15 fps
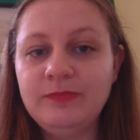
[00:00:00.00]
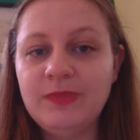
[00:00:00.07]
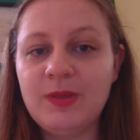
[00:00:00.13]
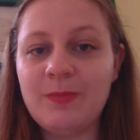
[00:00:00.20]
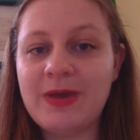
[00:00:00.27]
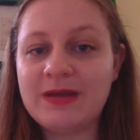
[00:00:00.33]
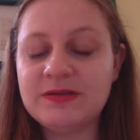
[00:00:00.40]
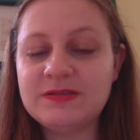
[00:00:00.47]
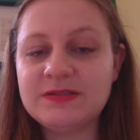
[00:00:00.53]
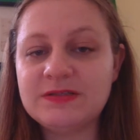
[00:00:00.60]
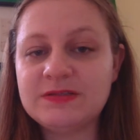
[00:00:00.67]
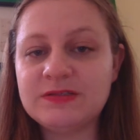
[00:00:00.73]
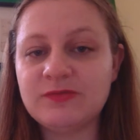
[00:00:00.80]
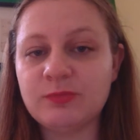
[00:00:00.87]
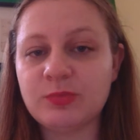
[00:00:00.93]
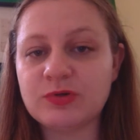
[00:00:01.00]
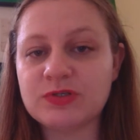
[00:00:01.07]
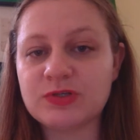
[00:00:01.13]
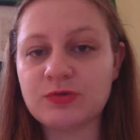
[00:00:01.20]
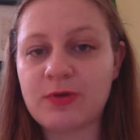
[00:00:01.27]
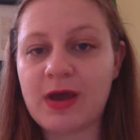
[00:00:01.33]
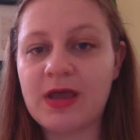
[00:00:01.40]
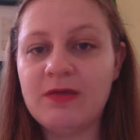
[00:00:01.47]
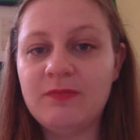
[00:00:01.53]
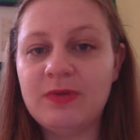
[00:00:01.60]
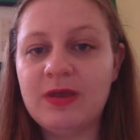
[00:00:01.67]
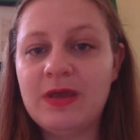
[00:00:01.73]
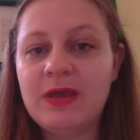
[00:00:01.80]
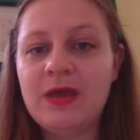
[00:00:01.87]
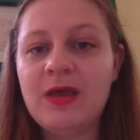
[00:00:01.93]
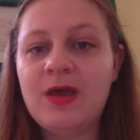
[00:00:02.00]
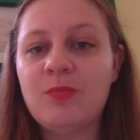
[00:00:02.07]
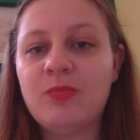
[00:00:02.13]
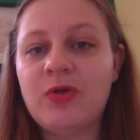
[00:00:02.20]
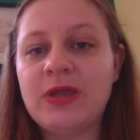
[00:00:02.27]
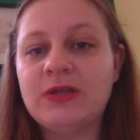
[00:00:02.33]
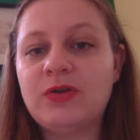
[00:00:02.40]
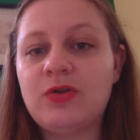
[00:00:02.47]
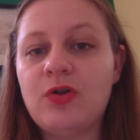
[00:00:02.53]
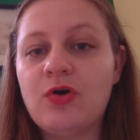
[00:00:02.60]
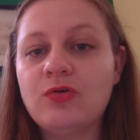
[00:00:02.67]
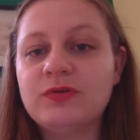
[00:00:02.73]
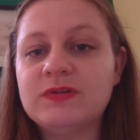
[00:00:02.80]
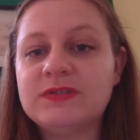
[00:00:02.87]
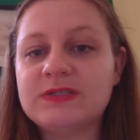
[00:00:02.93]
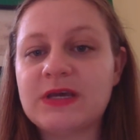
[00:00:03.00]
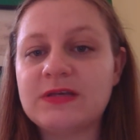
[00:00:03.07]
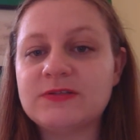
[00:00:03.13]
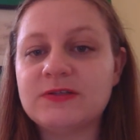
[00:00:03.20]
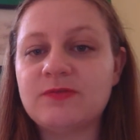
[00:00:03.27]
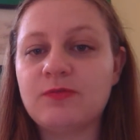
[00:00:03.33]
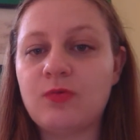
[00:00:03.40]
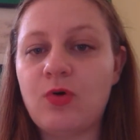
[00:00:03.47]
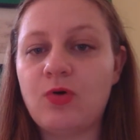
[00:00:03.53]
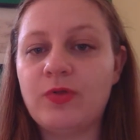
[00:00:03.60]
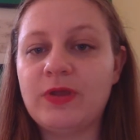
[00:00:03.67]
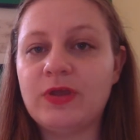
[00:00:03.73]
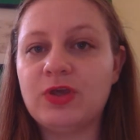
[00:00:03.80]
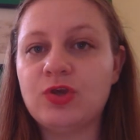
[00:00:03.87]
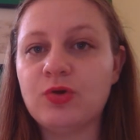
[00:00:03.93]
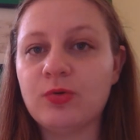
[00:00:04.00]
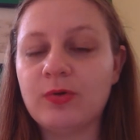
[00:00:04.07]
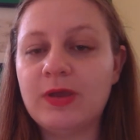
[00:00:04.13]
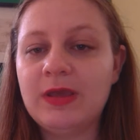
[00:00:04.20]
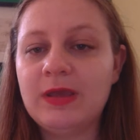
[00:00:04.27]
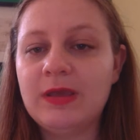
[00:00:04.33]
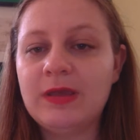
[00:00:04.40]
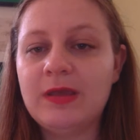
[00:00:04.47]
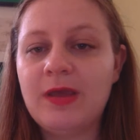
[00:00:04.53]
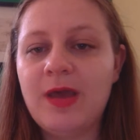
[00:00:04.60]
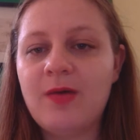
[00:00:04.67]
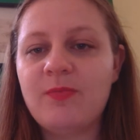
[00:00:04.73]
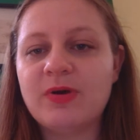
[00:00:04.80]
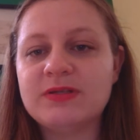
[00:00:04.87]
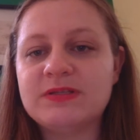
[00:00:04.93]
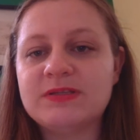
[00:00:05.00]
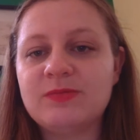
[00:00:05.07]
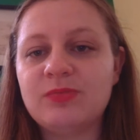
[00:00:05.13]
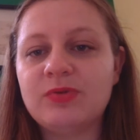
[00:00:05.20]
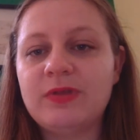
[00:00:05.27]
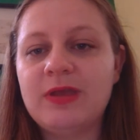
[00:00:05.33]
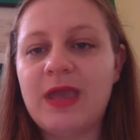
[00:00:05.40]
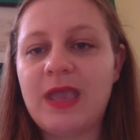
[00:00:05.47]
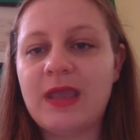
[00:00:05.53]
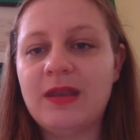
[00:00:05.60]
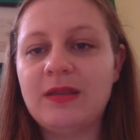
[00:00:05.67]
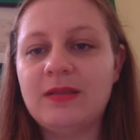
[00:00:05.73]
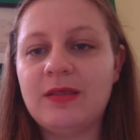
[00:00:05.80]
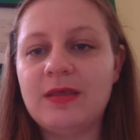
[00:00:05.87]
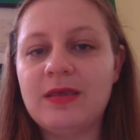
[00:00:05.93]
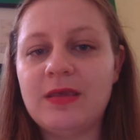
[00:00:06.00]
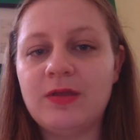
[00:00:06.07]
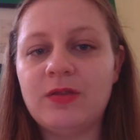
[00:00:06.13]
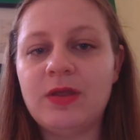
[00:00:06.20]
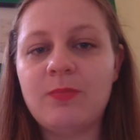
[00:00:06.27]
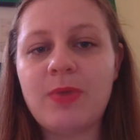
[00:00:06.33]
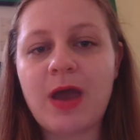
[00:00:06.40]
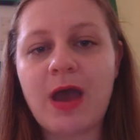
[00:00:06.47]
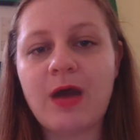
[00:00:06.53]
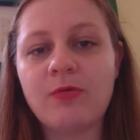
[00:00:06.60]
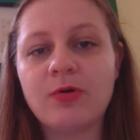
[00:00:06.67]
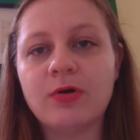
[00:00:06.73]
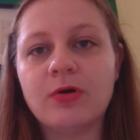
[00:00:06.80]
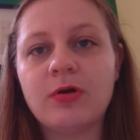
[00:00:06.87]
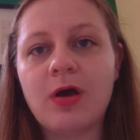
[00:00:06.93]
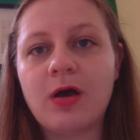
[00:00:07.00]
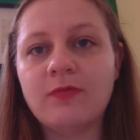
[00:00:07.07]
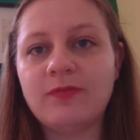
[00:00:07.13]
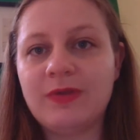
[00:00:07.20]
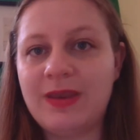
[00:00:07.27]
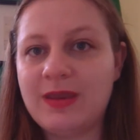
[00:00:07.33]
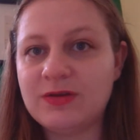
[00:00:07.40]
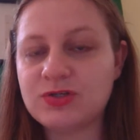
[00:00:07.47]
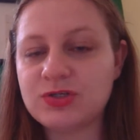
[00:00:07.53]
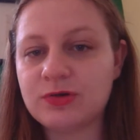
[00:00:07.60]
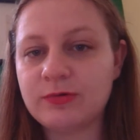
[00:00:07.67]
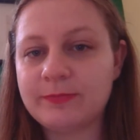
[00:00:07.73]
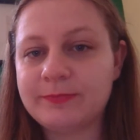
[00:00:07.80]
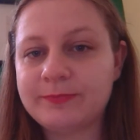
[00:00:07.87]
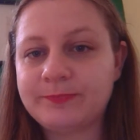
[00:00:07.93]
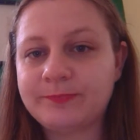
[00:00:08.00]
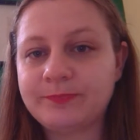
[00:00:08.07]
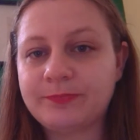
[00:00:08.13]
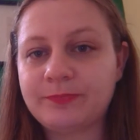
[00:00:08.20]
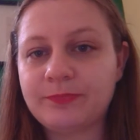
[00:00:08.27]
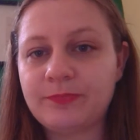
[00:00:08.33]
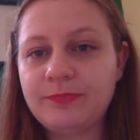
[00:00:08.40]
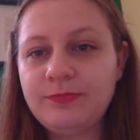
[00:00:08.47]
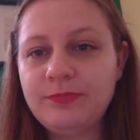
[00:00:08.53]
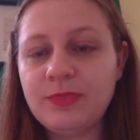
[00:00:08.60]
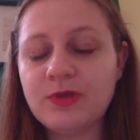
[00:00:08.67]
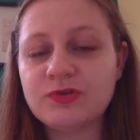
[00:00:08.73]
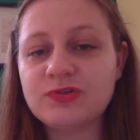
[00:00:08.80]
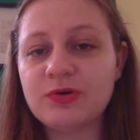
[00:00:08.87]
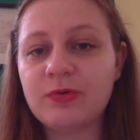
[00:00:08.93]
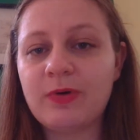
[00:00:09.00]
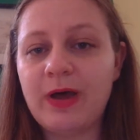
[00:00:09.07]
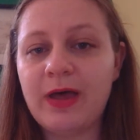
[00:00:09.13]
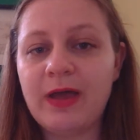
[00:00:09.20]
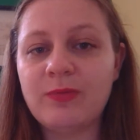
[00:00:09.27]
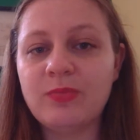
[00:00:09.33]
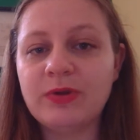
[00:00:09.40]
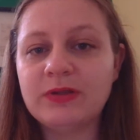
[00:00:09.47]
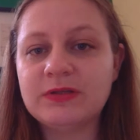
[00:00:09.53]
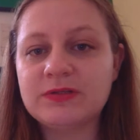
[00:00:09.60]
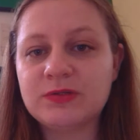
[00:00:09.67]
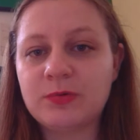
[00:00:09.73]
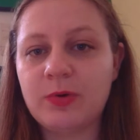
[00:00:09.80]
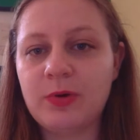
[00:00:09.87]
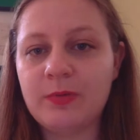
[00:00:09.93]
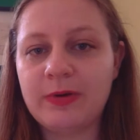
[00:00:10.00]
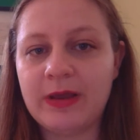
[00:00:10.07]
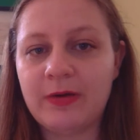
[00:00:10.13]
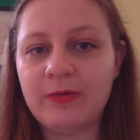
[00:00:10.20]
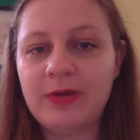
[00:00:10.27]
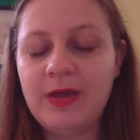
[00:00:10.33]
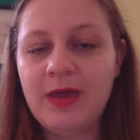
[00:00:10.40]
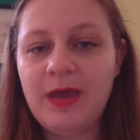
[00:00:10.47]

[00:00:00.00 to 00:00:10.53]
Medicines, if prescribed, played no decisive role in curing, but simply aided the healing power of nature. So I bring this quote out